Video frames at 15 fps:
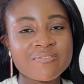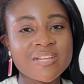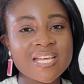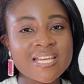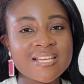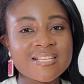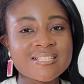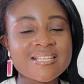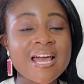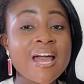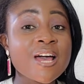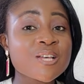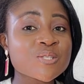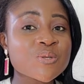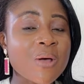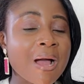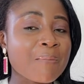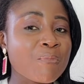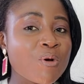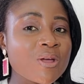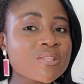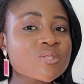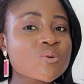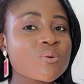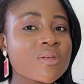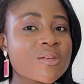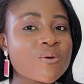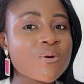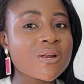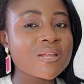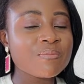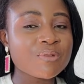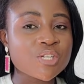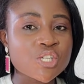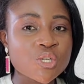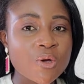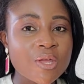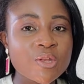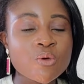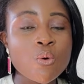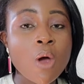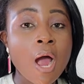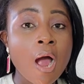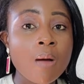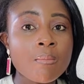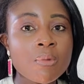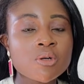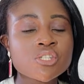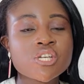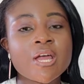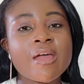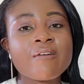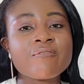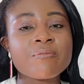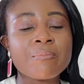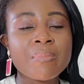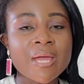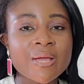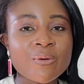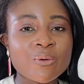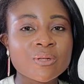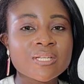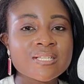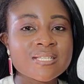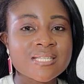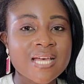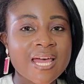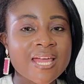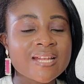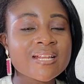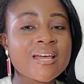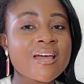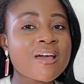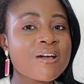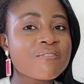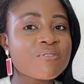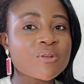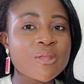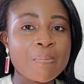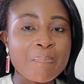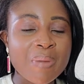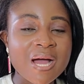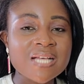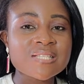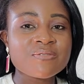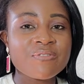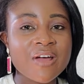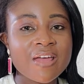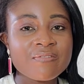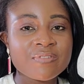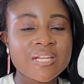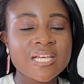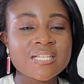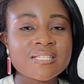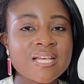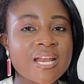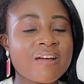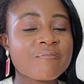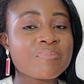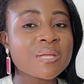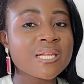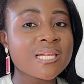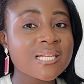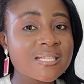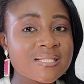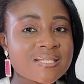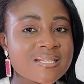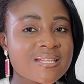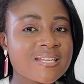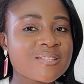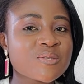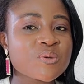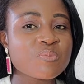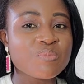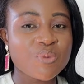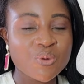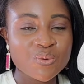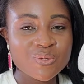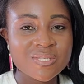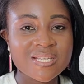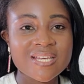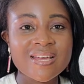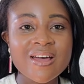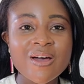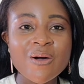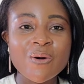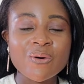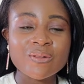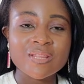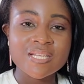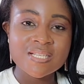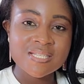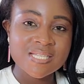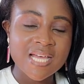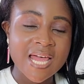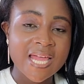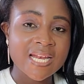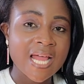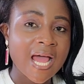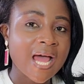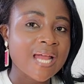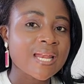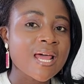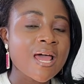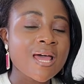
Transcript: days, so I'm going to equally be showing you how much I have made on this site for the past 5 days that I've been listening to music on this site and